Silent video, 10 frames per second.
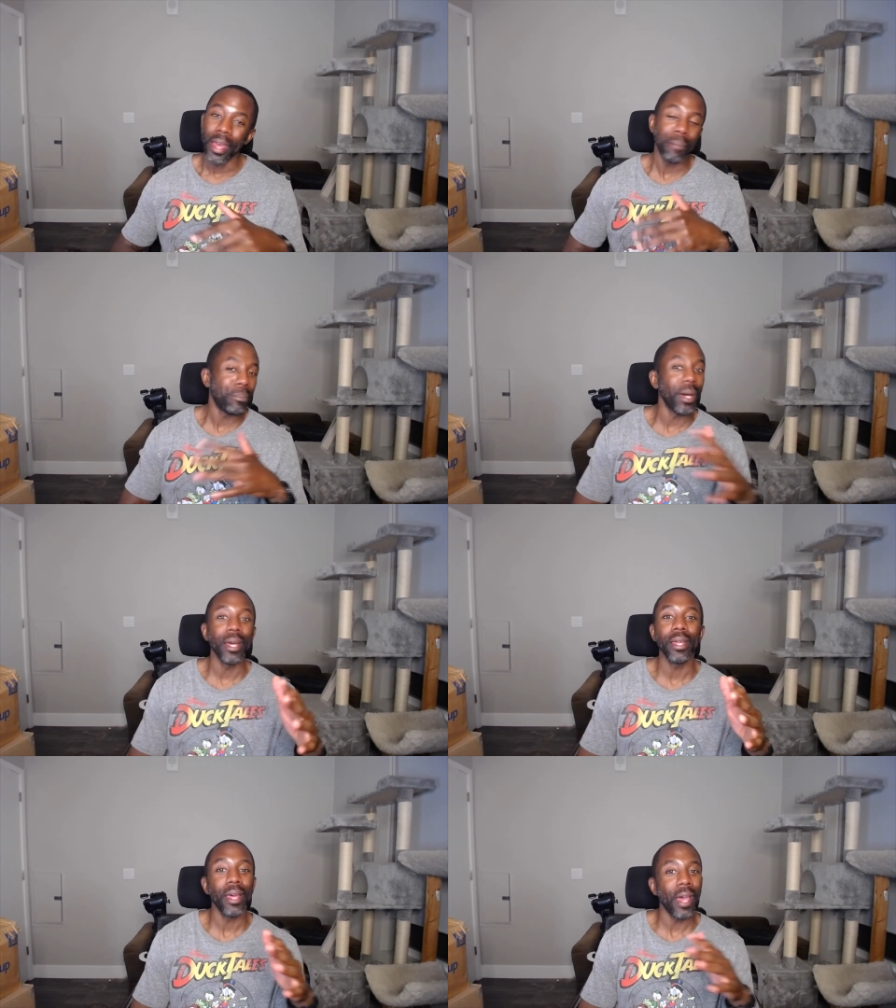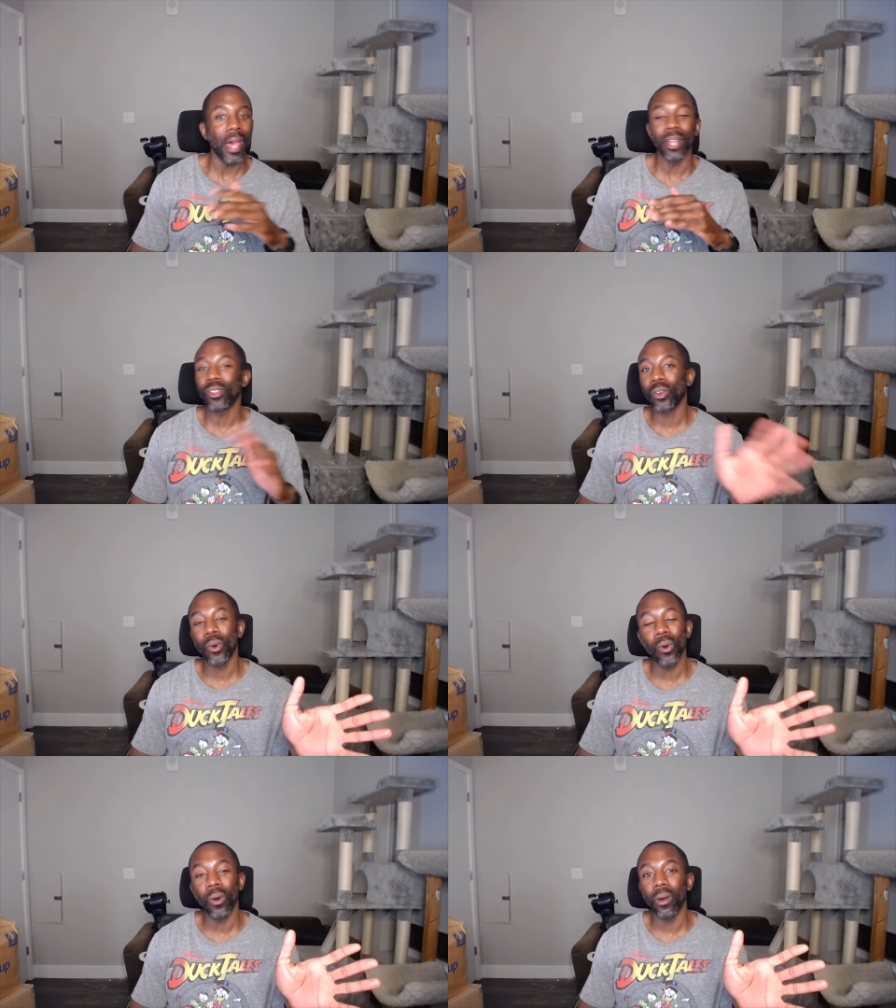But at its
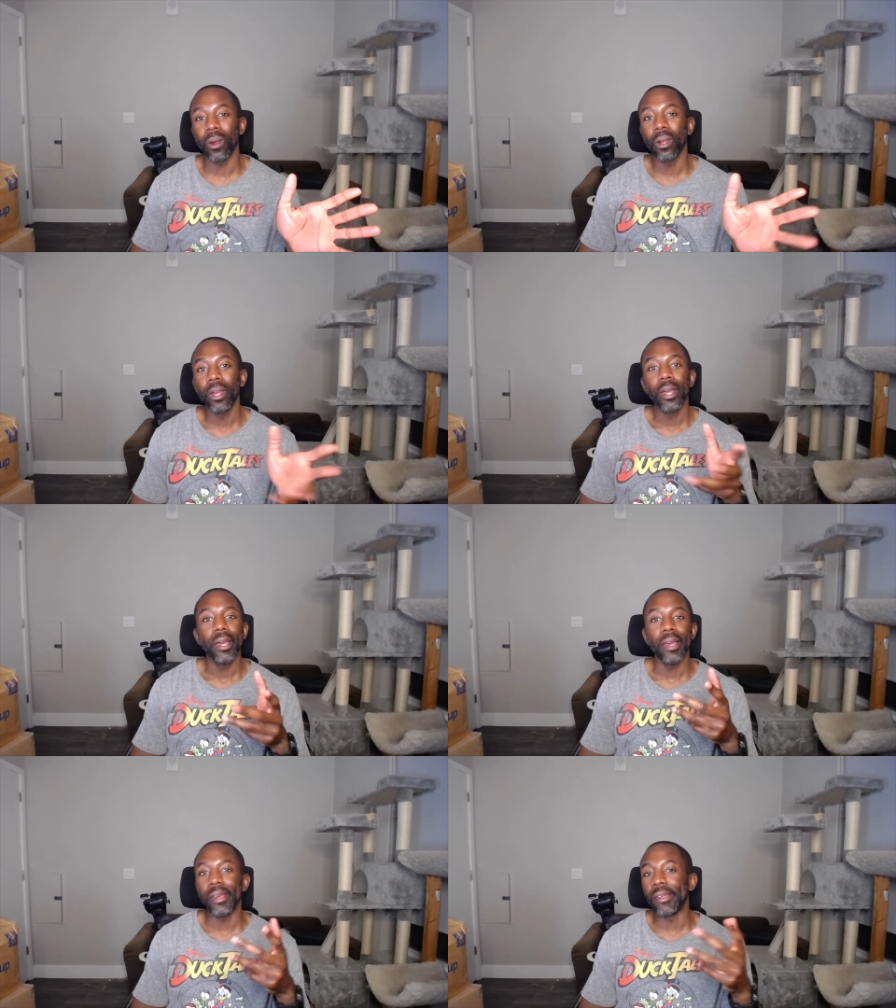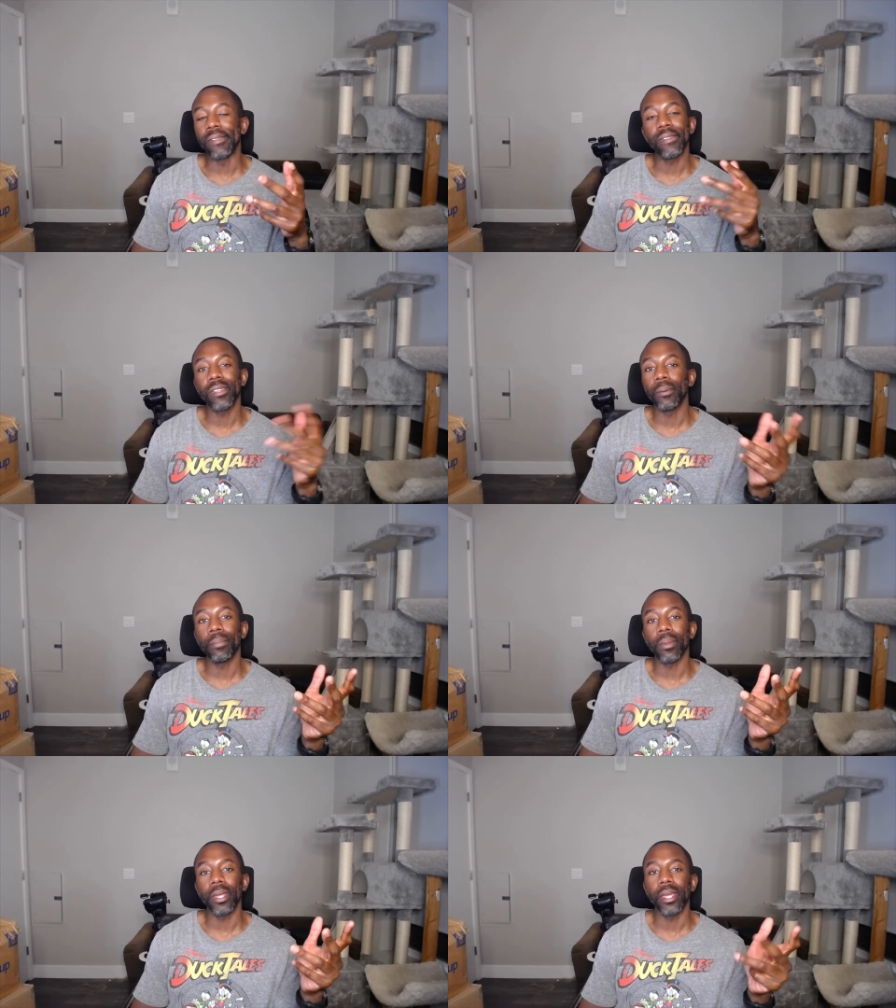core, it's
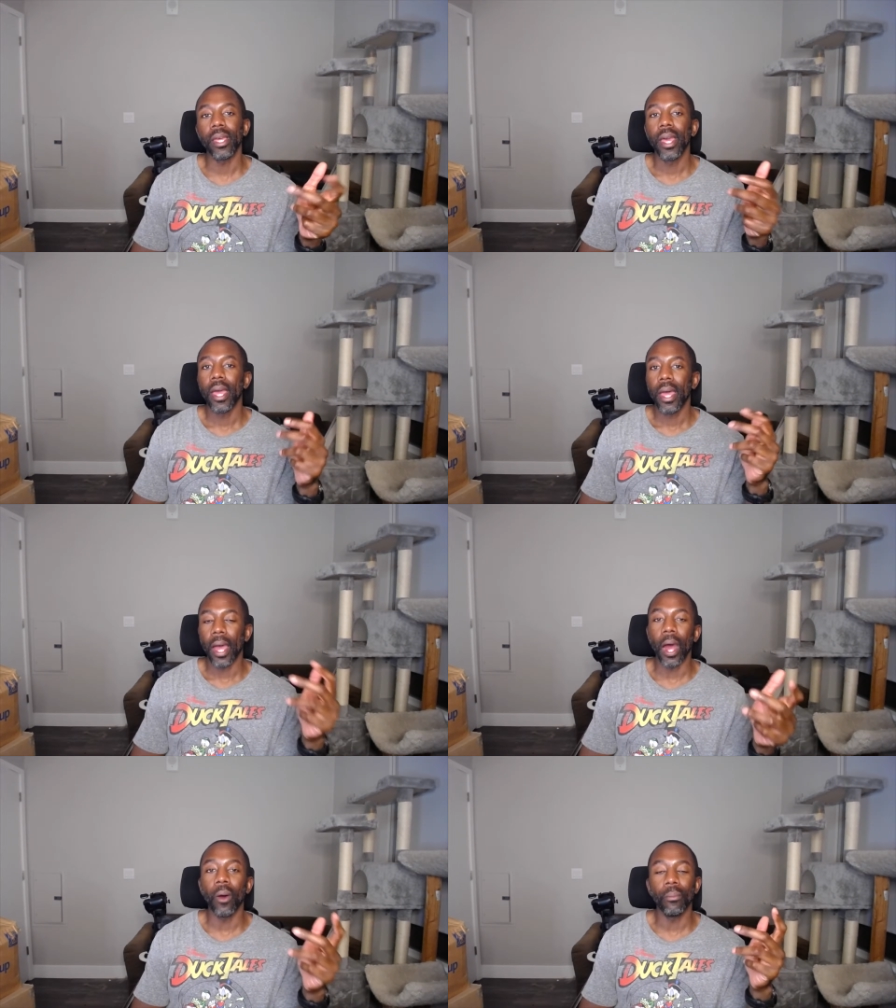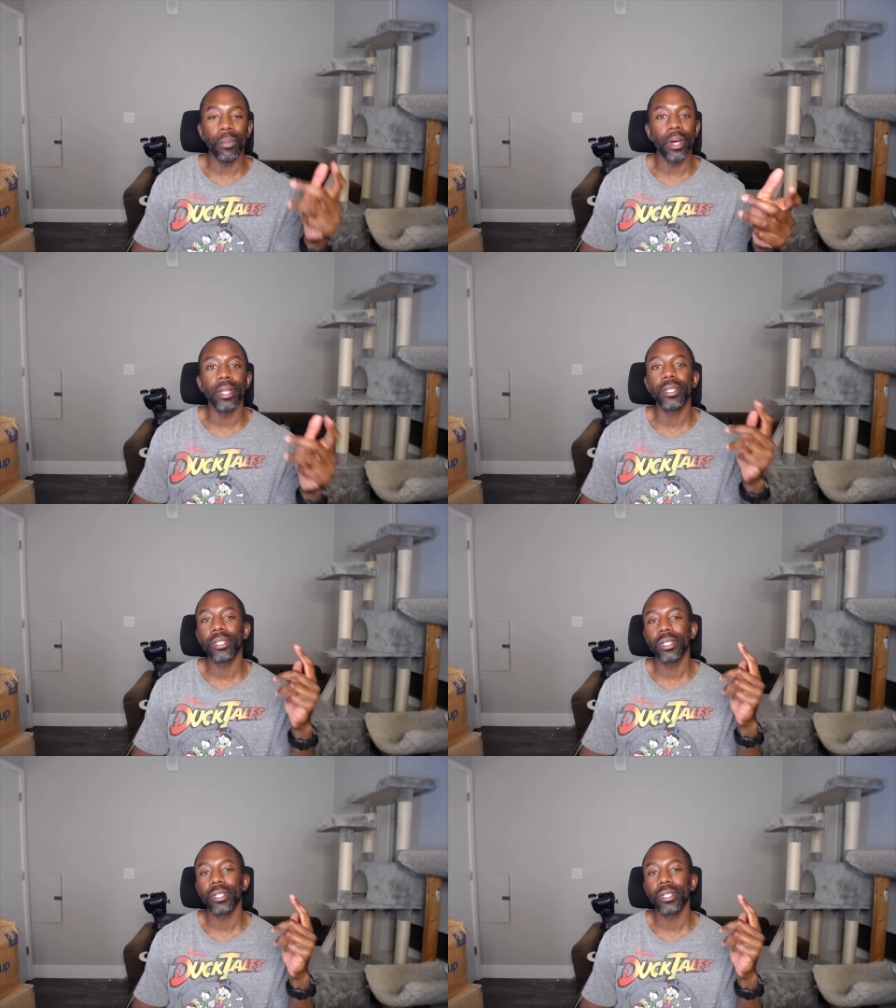simply how much